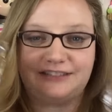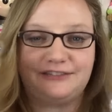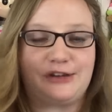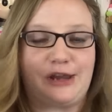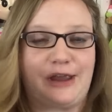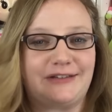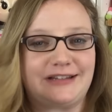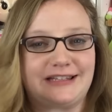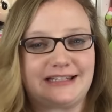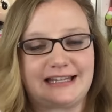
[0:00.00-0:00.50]
If
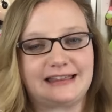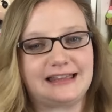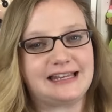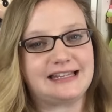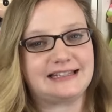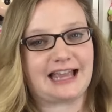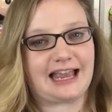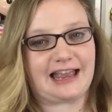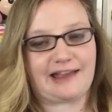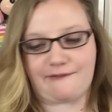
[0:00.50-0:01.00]
you haven't seen
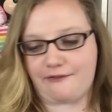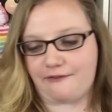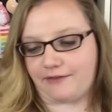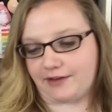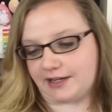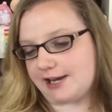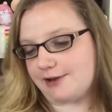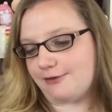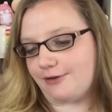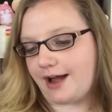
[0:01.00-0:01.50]
these, I have a
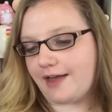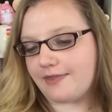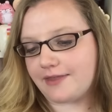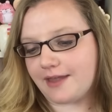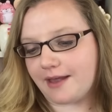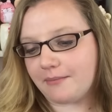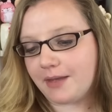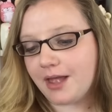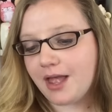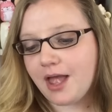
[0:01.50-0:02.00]
video on
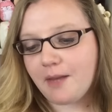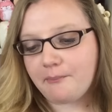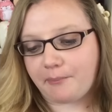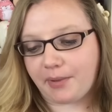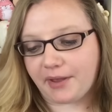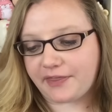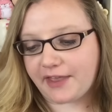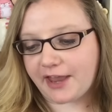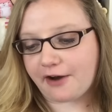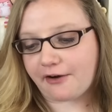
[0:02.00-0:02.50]
them,
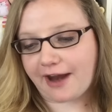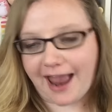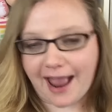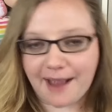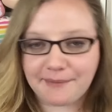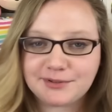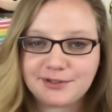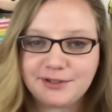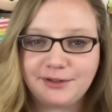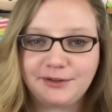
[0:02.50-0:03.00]
but they are
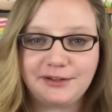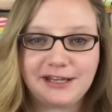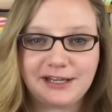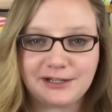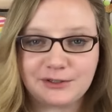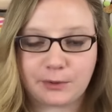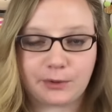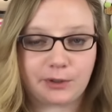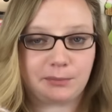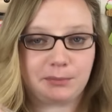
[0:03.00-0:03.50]
absolutely
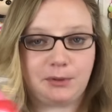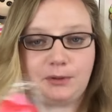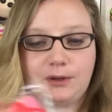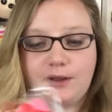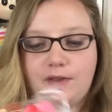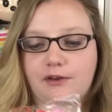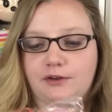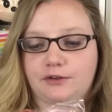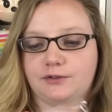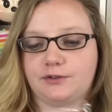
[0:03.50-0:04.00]
adorable
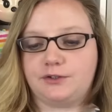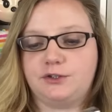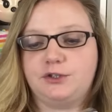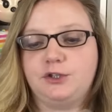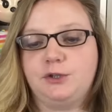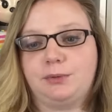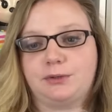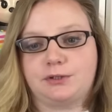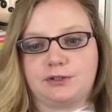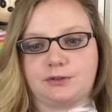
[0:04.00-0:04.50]
and they're
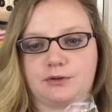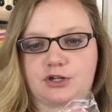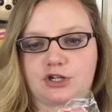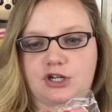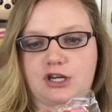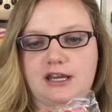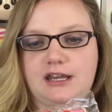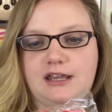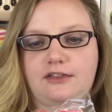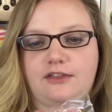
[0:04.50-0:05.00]
super
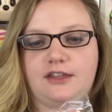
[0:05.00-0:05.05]
squishy.